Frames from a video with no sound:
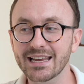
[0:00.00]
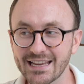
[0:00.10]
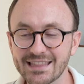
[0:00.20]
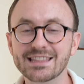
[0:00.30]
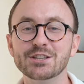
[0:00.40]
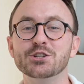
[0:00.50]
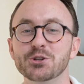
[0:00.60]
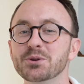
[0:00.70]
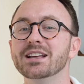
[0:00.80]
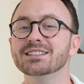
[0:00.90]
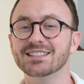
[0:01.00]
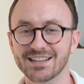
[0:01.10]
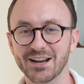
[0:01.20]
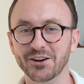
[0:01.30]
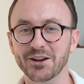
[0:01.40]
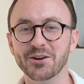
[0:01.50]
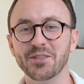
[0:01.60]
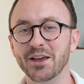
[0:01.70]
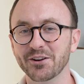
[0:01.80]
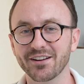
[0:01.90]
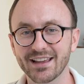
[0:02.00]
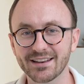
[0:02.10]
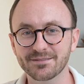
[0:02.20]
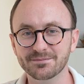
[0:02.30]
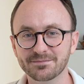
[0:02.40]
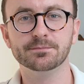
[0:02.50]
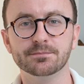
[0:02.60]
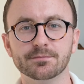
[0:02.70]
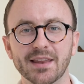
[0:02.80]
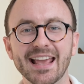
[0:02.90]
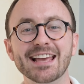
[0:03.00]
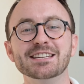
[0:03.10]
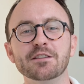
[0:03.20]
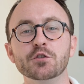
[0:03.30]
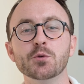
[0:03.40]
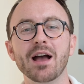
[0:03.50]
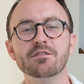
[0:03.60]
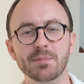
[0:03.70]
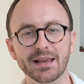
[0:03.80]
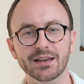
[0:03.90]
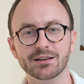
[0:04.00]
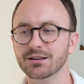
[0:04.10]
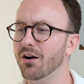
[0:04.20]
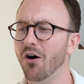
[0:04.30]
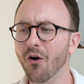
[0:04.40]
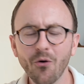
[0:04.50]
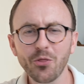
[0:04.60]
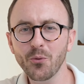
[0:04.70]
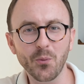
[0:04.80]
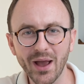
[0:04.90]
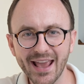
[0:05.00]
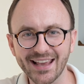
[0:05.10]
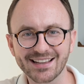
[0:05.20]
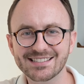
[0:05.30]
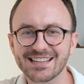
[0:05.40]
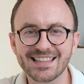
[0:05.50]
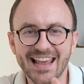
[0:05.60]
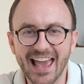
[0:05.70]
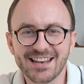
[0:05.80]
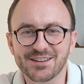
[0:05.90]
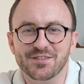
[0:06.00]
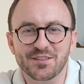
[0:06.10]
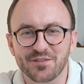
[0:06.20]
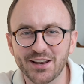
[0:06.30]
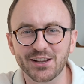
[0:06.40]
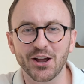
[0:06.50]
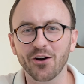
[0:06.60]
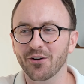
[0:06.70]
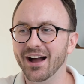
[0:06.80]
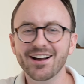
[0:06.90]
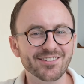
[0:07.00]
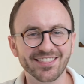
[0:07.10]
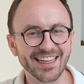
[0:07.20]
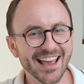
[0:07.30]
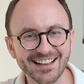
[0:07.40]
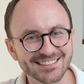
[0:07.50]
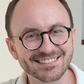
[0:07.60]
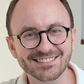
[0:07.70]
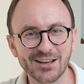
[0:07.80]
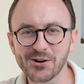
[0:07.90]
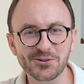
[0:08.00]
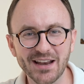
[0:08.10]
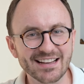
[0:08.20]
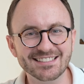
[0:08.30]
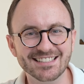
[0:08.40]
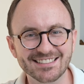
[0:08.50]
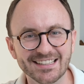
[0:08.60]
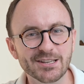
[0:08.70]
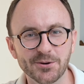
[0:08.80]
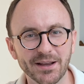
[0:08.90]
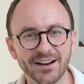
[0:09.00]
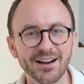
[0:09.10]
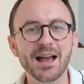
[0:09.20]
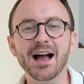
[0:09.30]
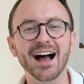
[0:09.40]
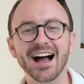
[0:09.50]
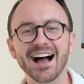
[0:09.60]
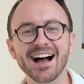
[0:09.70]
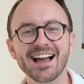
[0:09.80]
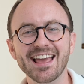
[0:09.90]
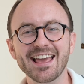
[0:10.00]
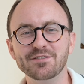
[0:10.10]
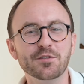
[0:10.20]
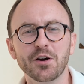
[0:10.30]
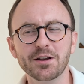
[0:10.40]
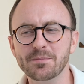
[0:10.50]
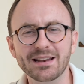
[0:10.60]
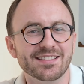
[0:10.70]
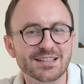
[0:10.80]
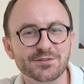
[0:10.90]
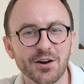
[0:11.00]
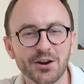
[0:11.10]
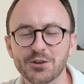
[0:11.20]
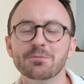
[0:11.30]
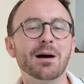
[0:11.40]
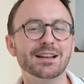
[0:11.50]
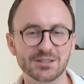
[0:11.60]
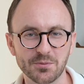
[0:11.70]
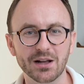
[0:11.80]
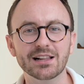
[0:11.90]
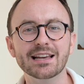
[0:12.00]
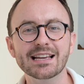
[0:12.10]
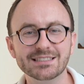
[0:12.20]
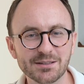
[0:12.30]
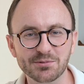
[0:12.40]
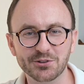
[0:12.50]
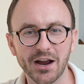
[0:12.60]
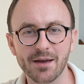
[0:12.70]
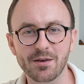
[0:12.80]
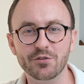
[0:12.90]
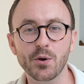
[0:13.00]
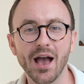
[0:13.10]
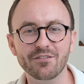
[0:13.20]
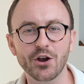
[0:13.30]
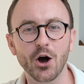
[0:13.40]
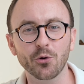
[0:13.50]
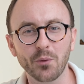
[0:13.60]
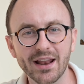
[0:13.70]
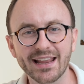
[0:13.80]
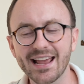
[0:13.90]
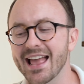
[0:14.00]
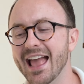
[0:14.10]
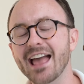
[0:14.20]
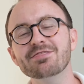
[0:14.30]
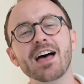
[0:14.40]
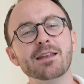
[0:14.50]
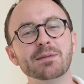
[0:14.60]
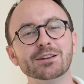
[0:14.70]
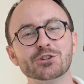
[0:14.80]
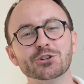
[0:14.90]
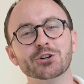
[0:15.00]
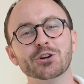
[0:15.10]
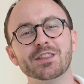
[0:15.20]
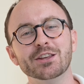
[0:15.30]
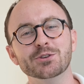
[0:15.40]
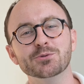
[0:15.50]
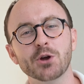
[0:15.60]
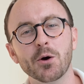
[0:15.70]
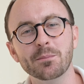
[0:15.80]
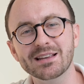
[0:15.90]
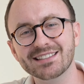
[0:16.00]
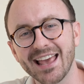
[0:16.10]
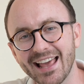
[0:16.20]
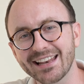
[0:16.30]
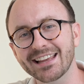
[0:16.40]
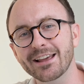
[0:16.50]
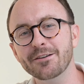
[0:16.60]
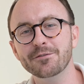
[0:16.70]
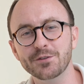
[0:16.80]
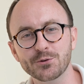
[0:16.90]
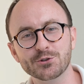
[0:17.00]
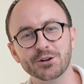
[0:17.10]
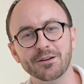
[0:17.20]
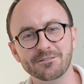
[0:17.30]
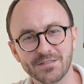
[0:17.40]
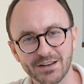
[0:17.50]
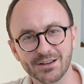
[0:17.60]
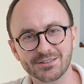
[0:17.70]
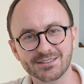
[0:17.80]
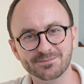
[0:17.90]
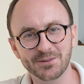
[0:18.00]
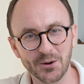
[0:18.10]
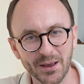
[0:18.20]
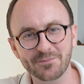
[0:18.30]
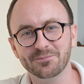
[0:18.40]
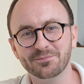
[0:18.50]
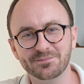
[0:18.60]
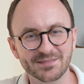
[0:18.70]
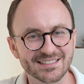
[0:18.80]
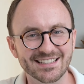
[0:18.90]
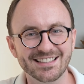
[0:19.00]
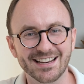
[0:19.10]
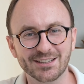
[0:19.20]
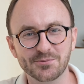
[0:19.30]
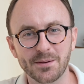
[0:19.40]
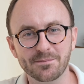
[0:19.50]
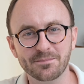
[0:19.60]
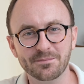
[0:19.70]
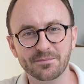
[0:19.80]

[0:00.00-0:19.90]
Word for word: in the shooting scenario that you're in. And if you have made it all the way to the end of the video, wow, thanks. So nice to see you here. Uh, if you've already made it this far, you might as well hit subscribe if you haven't already, and that makes sure that you don't miss any future videos. Okay, see you in the next one.